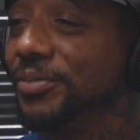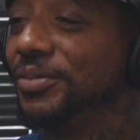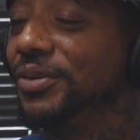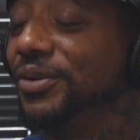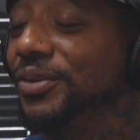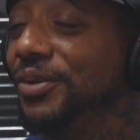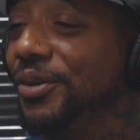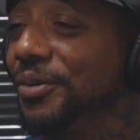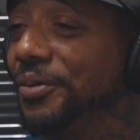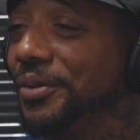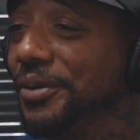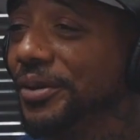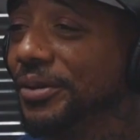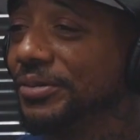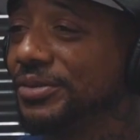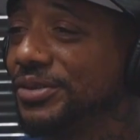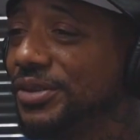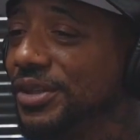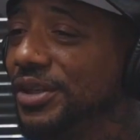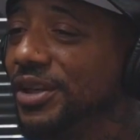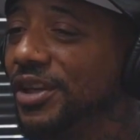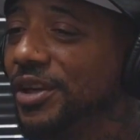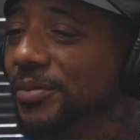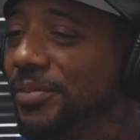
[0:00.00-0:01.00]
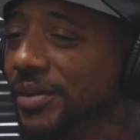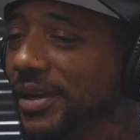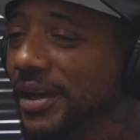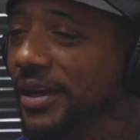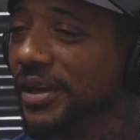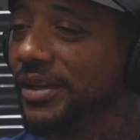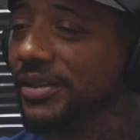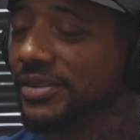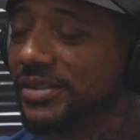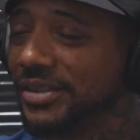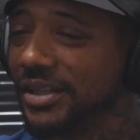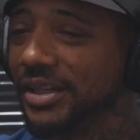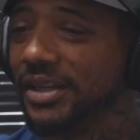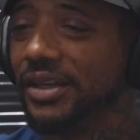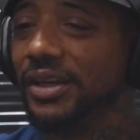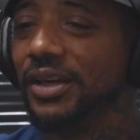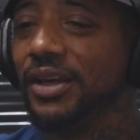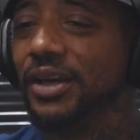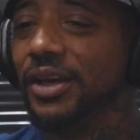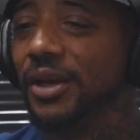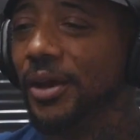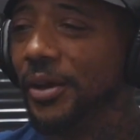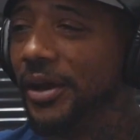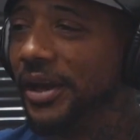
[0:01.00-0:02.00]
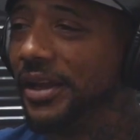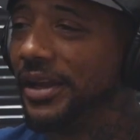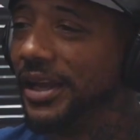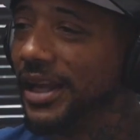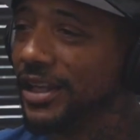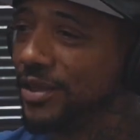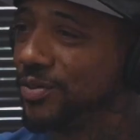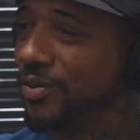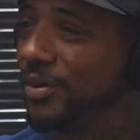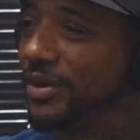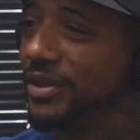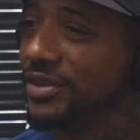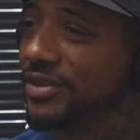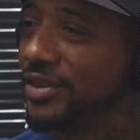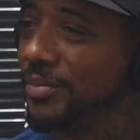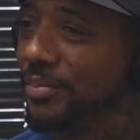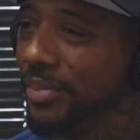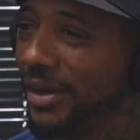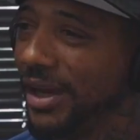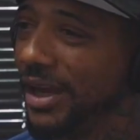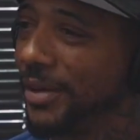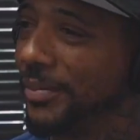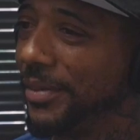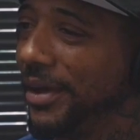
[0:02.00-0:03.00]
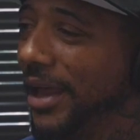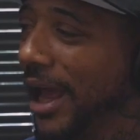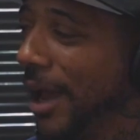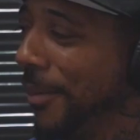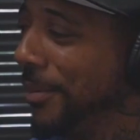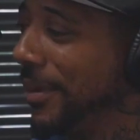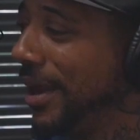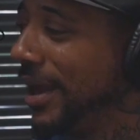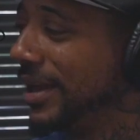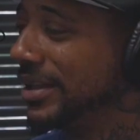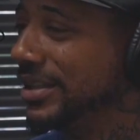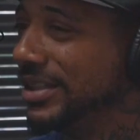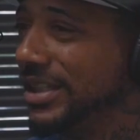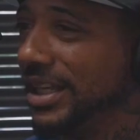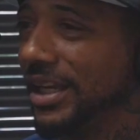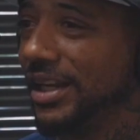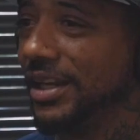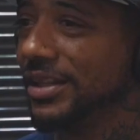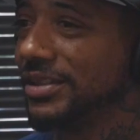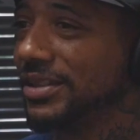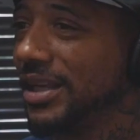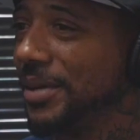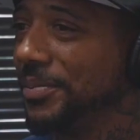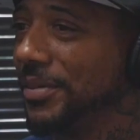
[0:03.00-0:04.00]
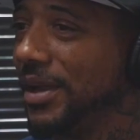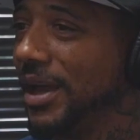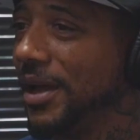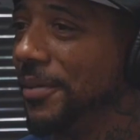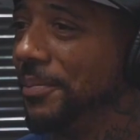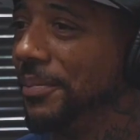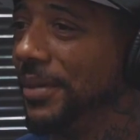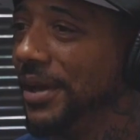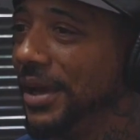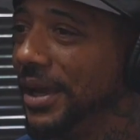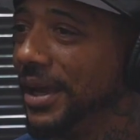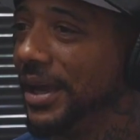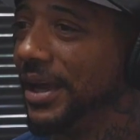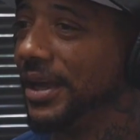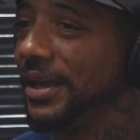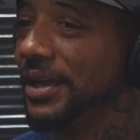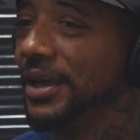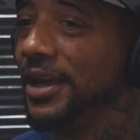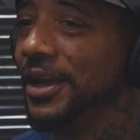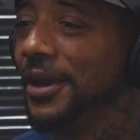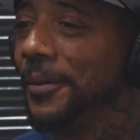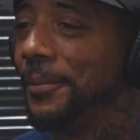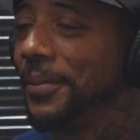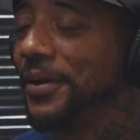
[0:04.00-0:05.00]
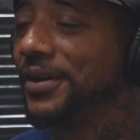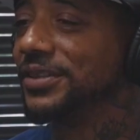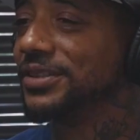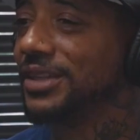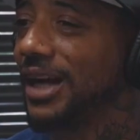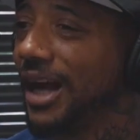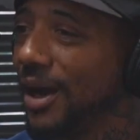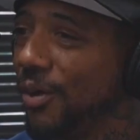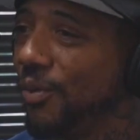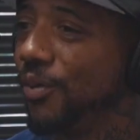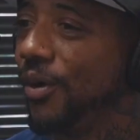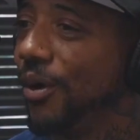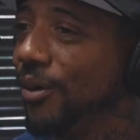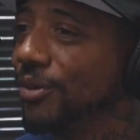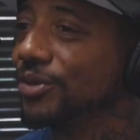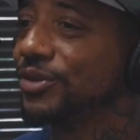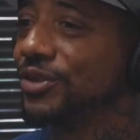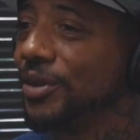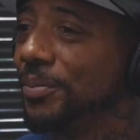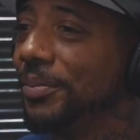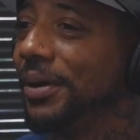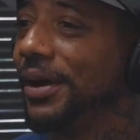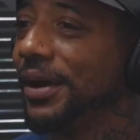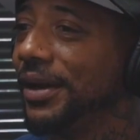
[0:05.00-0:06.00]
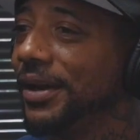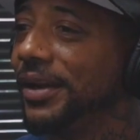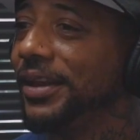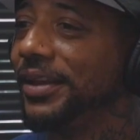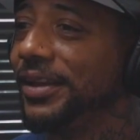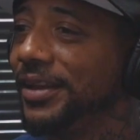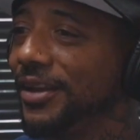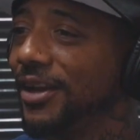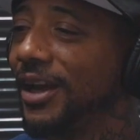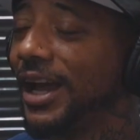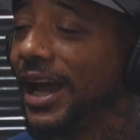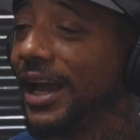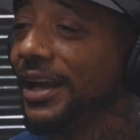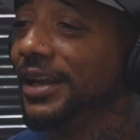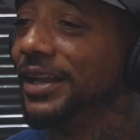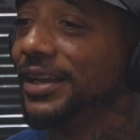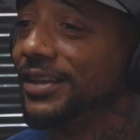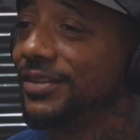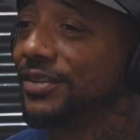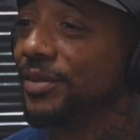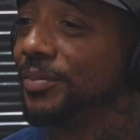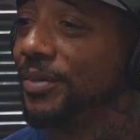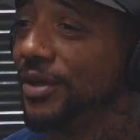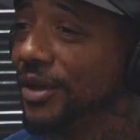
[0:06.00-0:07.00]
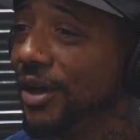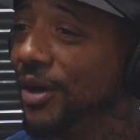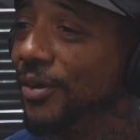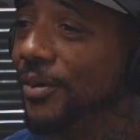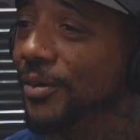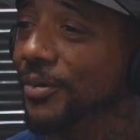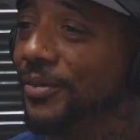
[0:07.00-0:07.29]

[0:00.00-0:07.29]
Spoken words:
You know what I'm saying? But like I say, and that's what it's about, man. I'm not jealous. I'm not mad because I want somebody to hear. I need some help.